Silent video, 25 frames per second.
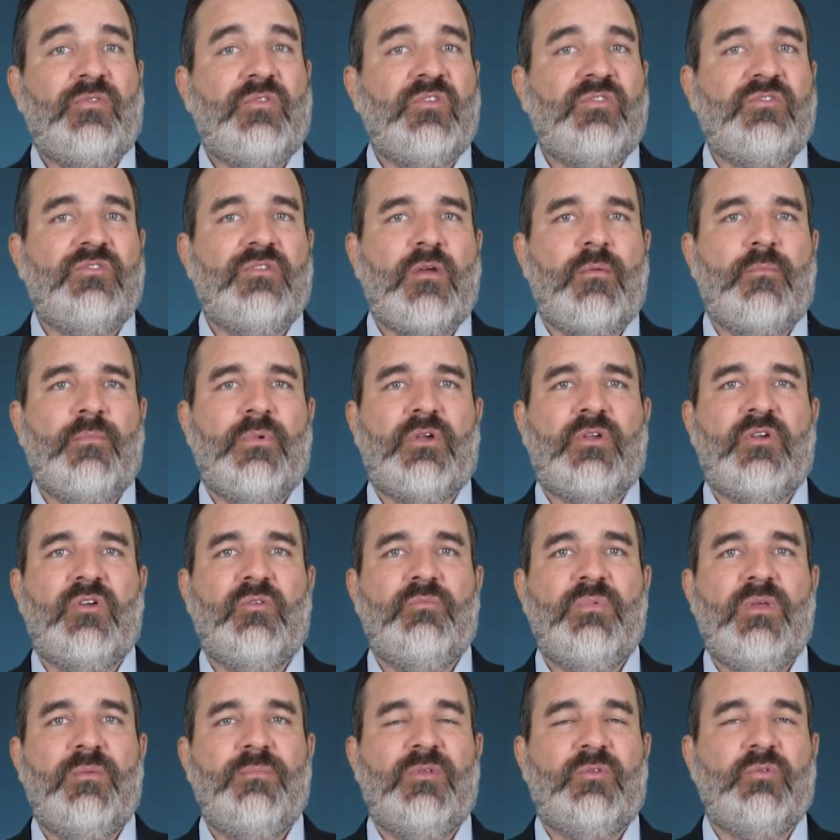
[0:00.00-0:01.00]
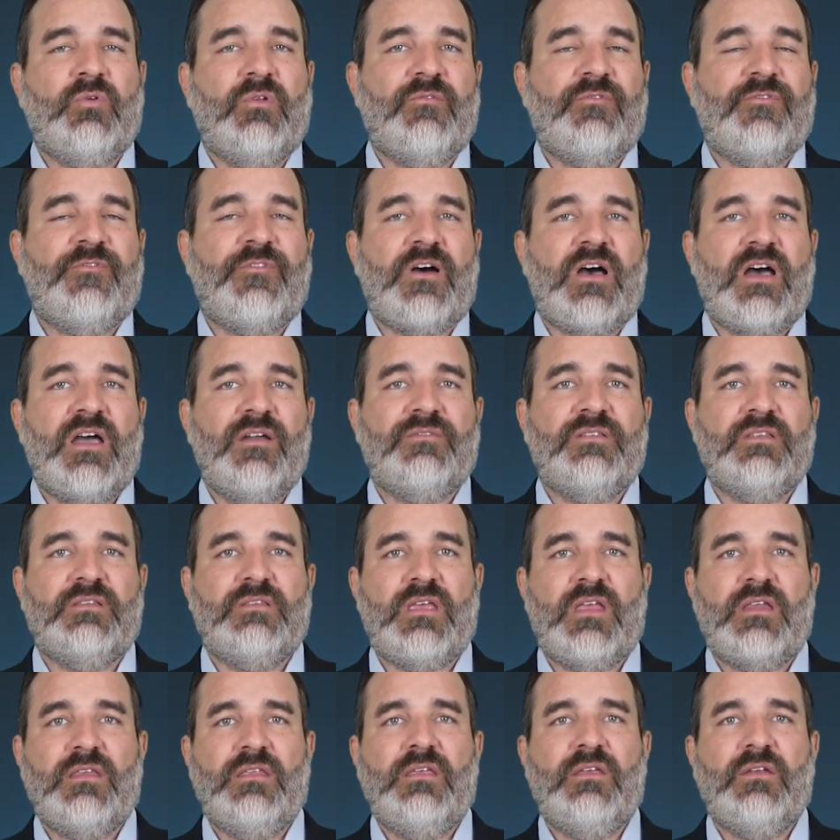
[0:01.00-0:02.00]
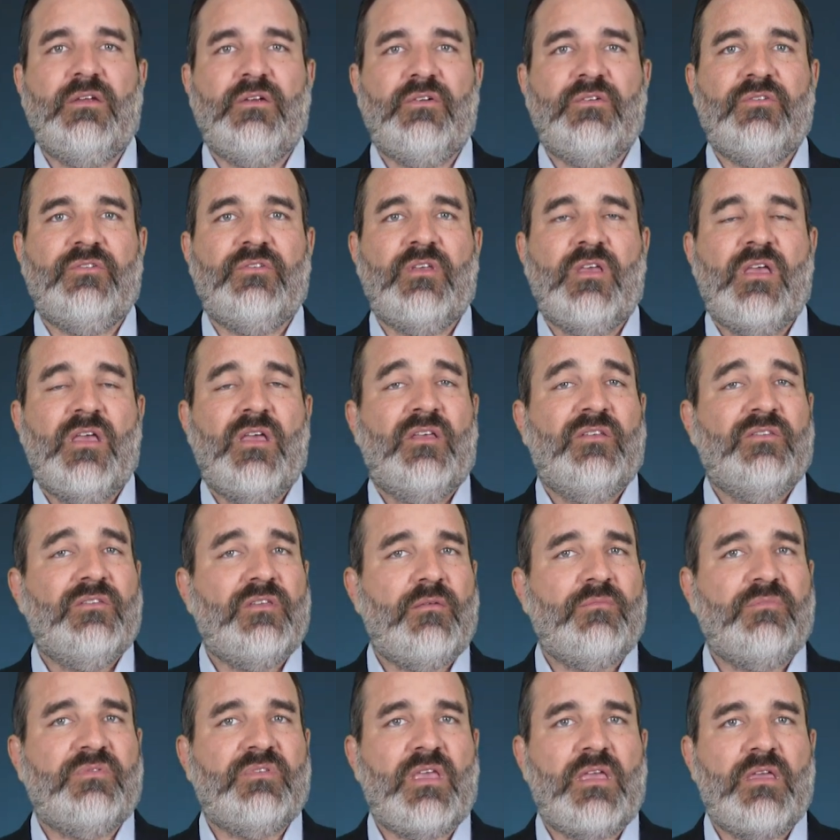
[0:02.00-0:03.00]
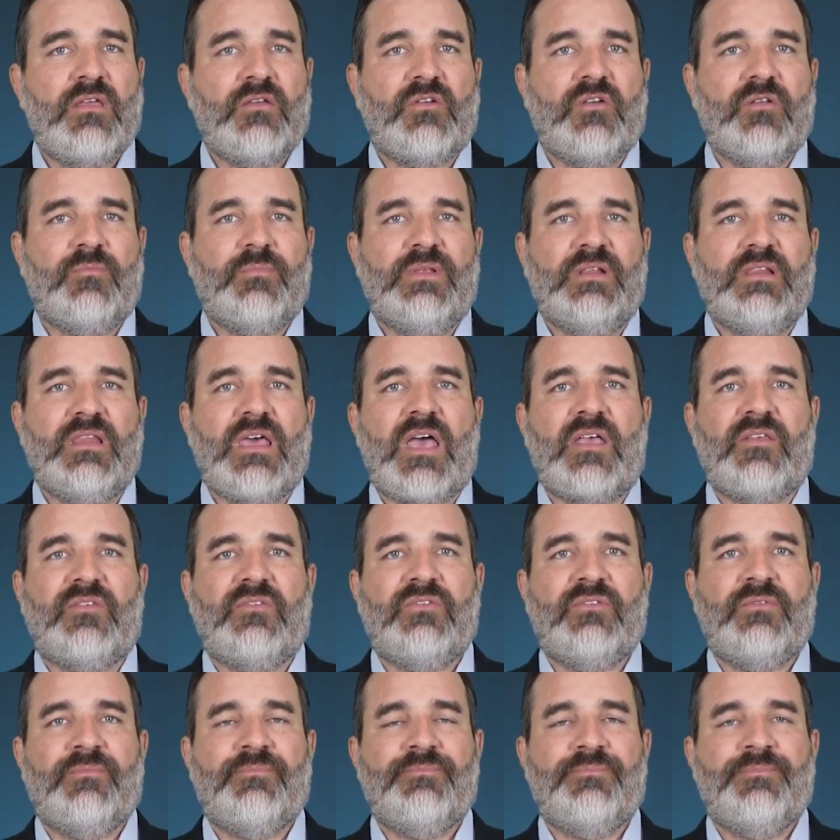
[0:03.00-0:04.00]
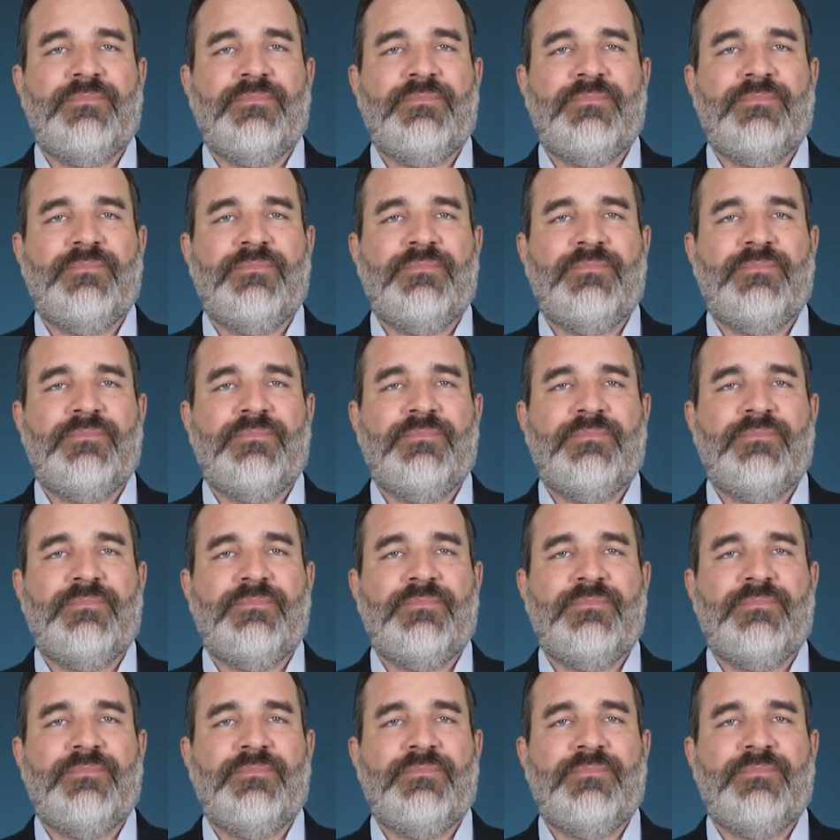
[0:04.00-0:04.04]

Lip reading: this number could be between 5 to 10 years, some say it could be less.